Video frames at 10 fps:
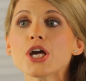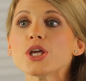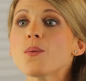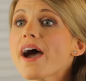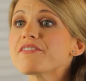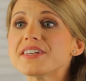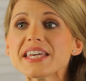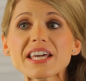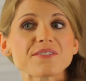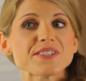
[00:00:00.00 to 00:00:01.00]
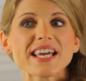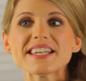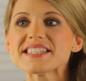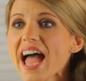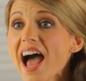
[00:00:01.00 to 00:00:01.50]
You have gifts
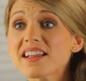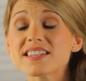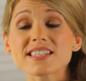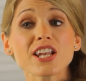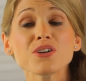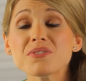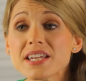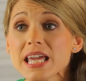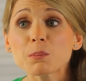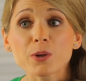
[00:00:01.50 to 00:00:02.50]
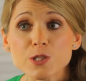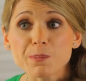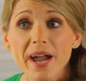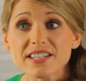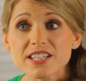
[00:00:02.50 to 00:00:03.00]
and talents and unique
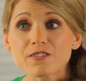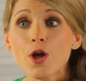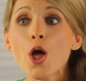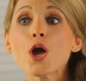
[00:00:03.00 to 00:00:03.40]
perspective.